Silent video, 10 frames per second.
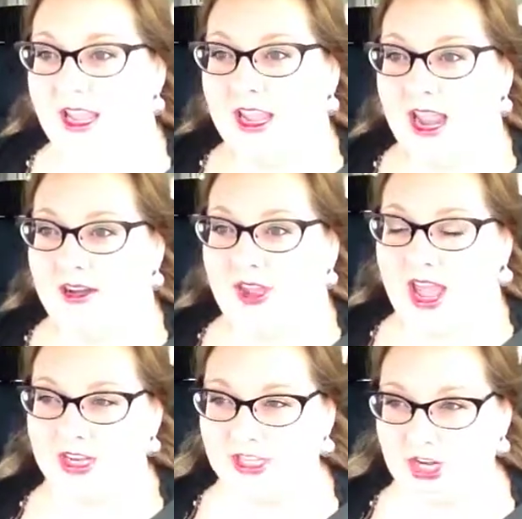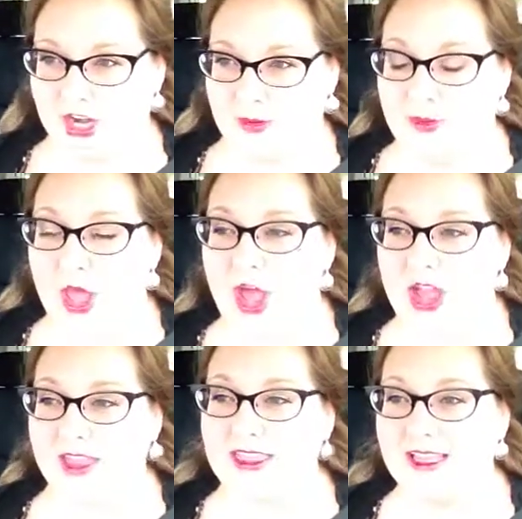kind of how to start your
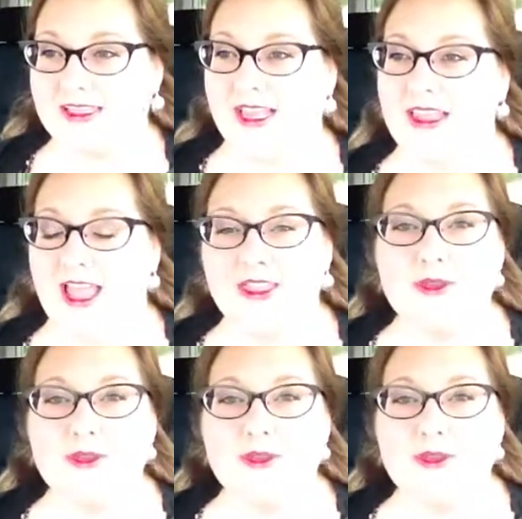blog and things like that.